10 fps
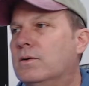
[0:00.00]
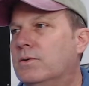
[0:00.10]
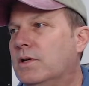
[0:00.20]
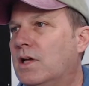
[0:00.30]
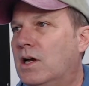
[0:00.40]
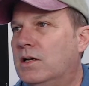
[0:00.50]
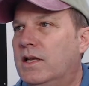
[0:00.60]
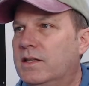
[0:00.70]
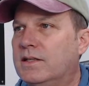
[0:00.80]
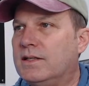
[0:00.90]
Well,
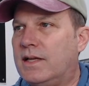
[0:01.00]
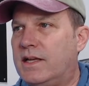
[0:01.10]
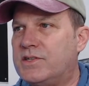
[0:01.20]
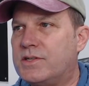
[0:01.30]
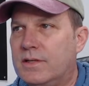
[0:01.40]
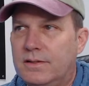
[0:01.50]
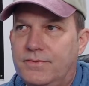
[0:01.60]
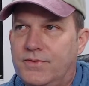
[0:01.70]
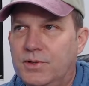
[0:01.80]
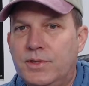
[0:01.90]
in the last
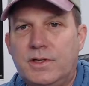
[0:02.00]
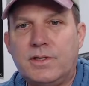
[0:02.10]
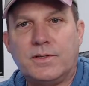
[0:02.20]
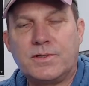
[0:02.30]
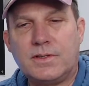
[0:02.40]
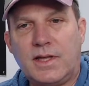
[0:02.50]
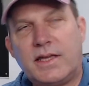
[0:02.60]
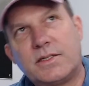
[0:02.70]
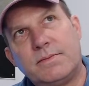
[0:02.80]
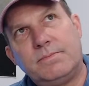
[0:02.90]
few years,
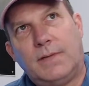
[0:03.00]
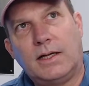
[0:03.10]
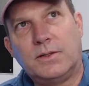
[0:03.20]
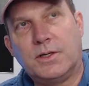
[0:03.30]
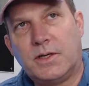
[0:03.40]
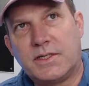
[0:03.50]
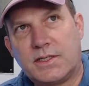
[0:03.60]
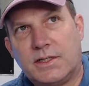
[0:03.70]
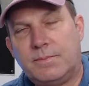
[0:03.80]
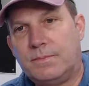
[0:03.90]
I'd
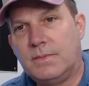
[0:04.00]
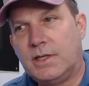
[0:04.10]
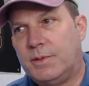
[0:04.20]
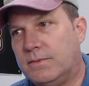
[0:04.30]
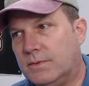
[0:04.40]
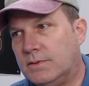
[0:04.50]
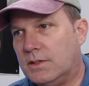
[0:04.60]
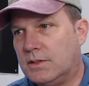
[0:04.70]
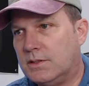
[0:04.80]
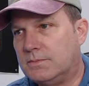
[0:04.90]
say maybe
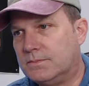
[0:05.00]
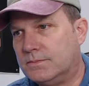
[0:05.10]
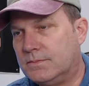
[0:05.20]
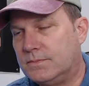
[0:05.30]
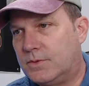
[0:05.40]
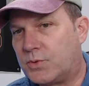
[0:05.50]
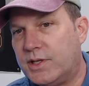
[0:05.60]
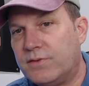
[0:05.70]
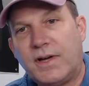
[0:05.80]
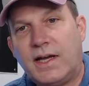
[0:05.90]
3
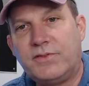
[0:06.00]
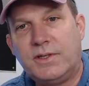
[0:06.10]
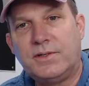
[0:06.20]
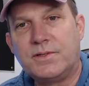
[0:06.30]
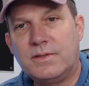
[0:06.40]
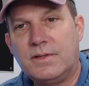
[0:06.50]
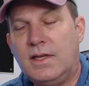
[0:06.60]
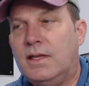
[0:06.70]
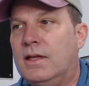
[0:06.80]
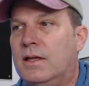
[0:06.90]
to 5 years,
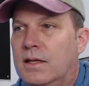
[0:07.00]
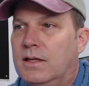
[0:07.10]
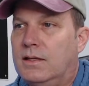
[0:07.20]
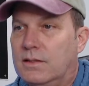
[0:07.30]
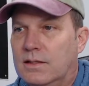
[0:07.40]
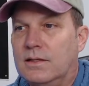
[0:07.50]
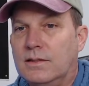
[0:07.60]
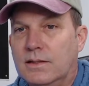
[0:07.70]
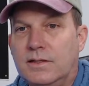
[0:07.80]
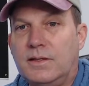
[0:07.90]

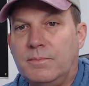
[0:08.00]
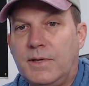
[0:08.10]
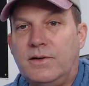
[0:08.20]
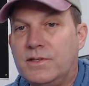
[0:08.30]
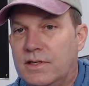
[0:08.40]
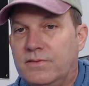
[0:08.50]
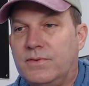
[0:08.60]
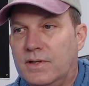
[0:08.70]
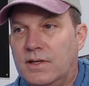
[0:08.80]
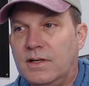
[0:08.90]
lithium batteries
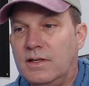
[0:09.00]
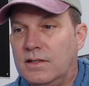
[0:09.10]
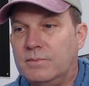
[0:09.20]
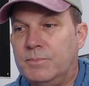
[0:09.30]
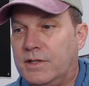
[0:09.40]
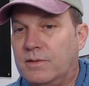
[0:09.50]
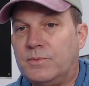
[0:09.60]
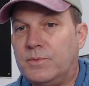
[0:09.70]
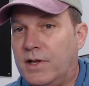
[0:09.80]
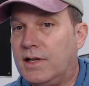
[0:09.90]
have
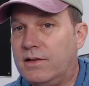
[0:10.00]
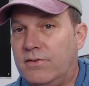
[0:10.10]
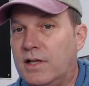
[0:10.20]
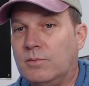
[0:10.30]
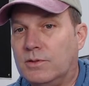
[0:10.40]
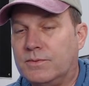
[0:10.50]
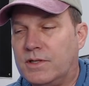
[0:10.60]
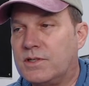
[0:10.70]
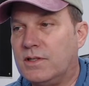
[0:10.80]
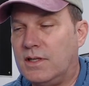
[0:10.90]
become readily available.
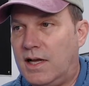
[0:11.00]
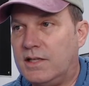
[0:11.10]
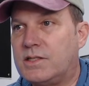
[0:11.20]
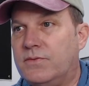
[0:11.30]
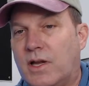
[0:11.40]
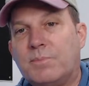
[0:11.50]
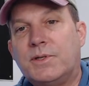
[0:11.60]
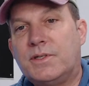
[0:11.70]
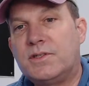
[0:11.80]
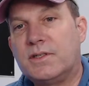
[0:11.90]
There's lots of
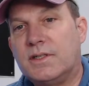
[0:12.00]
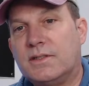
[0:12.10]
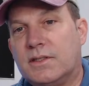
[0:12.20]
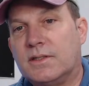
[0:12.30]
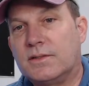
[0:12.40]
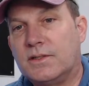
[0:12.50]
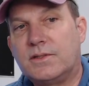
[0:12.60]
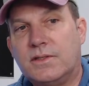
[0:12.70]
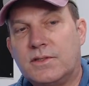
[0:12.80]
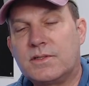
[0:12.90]
competition out there.
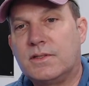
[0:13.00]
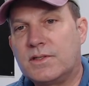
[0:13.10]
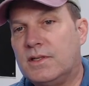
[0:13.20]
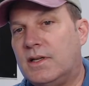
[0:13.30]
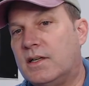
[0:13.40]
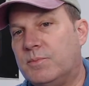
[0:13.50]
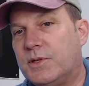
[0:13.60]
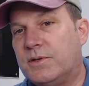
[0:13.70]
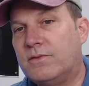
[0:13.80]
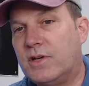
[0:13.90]
There's a lot of them
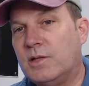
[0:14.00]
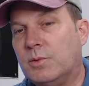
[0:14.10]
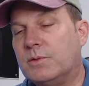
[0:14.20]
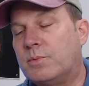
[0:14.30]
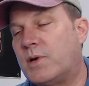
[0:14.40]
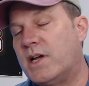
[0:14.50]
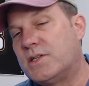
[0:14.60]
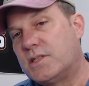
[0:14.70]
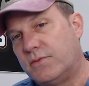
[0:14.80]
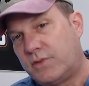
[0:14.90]
that are available.
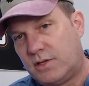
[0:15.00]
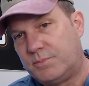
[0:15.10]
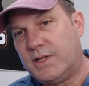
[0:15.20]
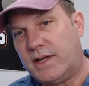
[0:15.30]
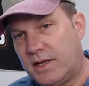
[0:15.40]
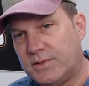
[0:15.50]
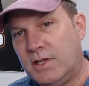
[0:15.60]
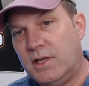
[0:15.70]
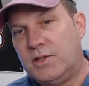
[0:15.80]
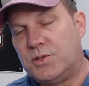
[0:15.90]
Prices have come down
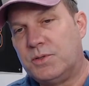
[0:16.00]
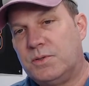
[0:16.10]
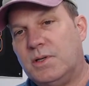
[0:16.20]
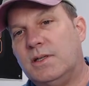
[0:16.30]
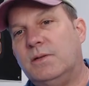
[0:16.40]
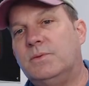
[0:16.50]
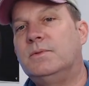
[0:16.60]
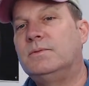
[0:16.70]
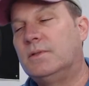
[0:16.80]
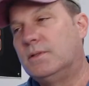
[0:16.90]
to
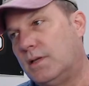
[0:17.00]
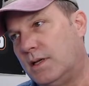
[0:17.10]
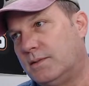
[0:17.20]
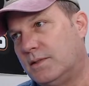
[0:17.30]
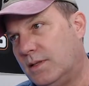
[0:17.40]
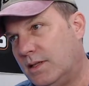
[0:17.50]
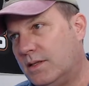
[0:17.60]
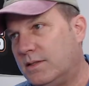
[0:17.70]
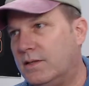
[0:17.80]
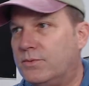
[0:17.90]
a
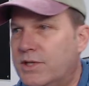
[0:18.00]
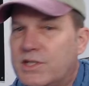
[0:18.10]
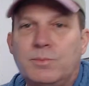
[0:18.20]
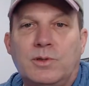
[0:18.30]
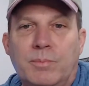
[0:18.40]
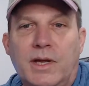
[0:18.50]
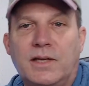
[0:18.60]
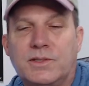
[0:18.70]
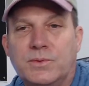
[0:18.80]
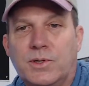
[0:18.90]
reasonable
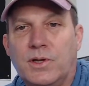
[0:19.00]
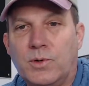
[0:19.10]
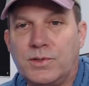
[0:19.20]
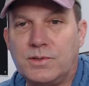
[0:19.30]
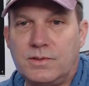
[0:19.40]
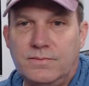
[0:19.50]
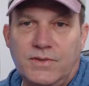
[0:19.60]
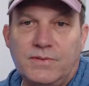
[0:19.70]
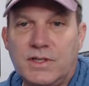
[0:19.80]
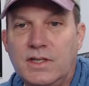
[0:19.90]
amount to where they were
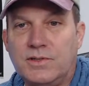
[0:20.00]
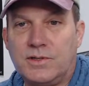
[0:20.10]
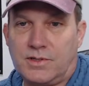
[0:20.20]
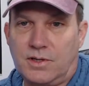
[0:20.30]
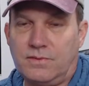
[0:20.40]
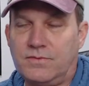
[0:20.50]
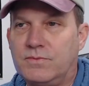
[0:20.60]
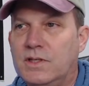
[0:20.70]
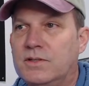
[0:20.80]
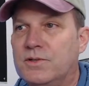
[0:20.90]
15 years ago.
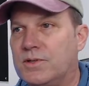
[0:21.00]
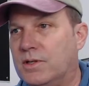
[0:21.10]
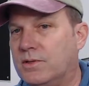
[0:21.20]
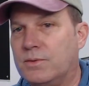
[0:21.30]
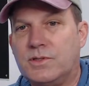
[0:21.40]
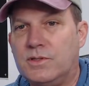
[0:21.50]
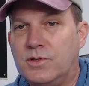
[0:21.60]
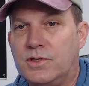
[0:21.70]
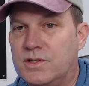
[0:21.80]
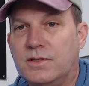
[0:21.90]
15 years ago, you
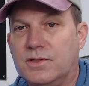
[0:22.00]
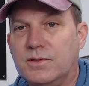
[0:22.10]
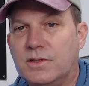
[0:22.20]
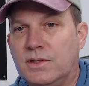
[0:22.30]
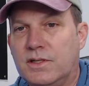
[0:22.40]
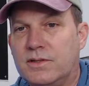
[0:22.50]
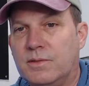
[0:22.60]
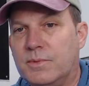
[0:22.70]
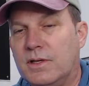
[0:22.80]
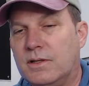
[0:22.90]
could still do it
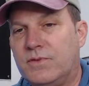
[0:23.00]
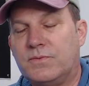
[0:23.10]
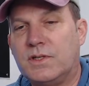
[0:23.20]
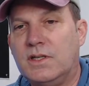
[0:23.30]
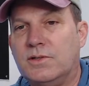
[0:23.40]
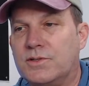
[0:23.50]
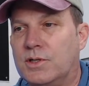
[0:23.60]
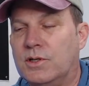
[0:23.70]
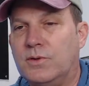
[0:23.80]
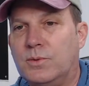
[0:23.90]
lithium 15 years
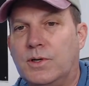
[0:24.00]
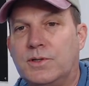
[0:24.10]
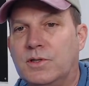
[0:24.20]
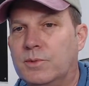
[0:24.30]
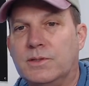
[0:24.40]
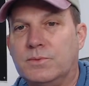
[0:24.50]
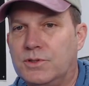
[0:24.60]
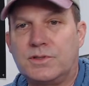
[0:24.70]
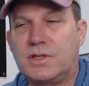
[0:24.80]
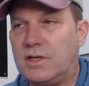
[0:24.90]
ago if you wanted to, but it would
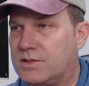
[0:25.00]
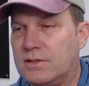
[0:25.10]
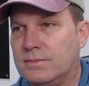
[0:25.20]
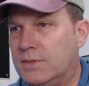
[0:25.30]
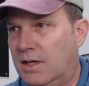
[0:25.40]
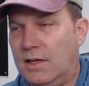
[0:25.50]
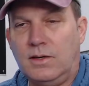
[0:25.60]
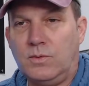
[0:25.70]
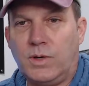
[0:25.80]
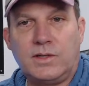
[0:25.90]
just cost them
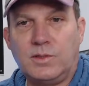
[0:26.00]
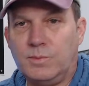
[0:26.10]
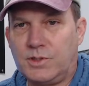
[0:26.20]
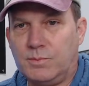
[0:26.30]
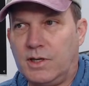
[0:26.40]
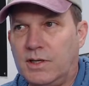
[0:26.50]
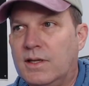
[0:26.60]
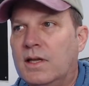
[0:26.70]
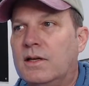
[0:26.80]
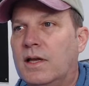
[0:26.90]
way too much money.
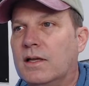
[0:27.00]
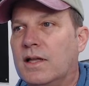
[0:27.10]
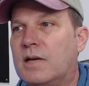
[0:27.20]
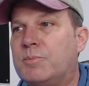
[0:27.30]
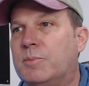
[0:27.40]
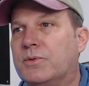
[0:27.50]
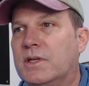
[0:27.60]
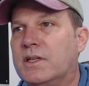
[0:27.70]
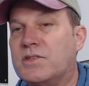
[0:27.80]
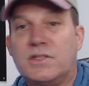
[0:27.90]
And a lot of people
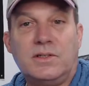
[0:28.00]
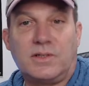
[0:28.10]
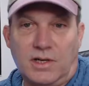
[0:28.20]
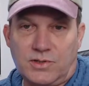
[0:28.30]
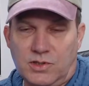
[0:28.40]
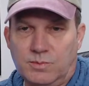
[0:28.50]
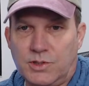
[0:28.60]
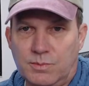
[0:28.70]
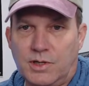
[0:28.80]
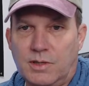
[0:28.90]
think it still costs too
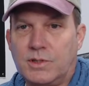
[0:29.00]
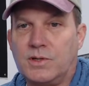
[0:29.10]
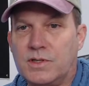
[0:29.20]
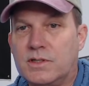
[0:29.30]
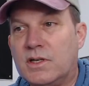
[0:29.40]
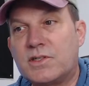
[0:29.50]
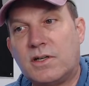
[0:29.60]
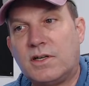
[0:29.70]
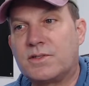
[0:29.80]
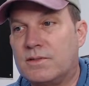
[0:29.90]
much money, because it does
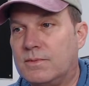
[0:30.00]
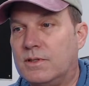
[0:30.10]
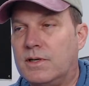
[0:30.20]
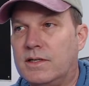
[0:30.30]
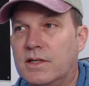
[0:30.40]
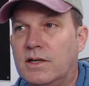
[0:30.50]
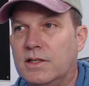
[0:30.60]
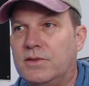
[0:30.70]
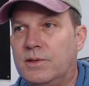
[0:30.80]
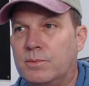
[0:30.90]
cost. Right now,
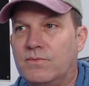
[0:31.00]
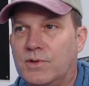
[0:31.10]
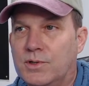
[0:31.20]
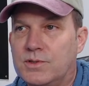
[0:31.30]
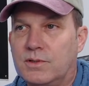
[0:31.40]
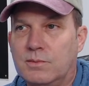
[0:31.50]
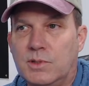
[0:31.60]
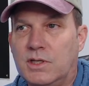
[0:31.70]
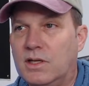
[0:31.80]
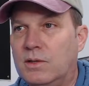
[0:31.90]
lithium conversion could
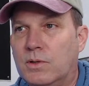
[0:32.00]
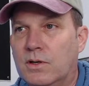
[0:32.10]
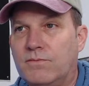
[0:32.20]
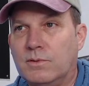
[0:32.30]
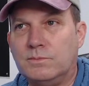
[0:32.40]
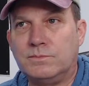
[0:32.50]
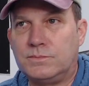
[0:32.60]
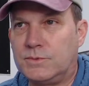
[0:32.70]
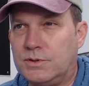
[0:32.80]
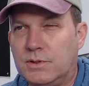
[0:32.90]
be anywhere from
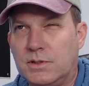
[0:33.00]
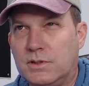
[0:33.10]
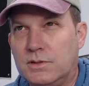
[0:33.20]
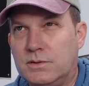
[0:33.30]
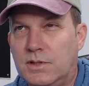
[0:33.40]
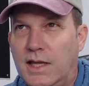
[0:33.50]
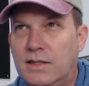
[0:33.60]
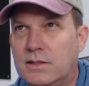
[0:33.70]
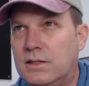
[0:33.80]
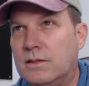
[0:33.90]

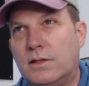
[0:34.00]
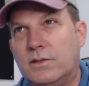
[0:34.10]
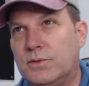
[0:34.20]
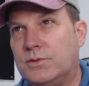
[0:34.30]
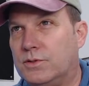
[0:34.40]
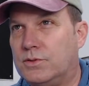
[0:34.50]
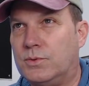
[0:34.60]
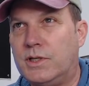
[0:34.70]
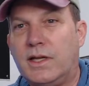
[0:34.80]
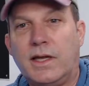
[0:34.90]
1800 to
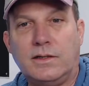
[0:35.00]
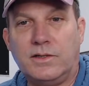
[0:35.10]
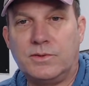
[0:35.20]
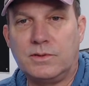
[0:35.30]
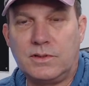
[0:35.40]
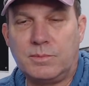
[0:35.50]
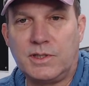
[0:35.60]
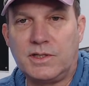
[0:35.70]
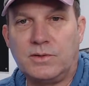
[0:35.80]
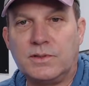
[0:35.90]
2800,
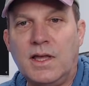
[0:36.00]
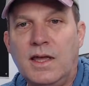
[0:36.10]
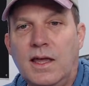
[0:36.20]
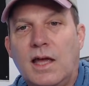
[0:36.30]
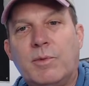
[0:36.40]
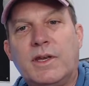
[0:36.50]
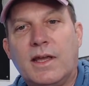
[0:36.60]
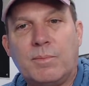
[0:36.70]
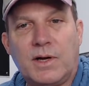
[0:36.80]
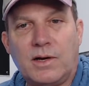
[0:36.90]
depending on how many
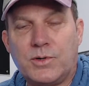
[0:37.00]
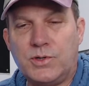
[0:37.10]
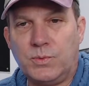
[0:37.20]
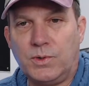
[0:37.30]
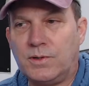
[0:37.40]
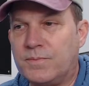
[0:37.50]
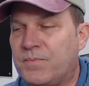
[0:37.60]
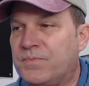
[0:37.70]
amp hours you want.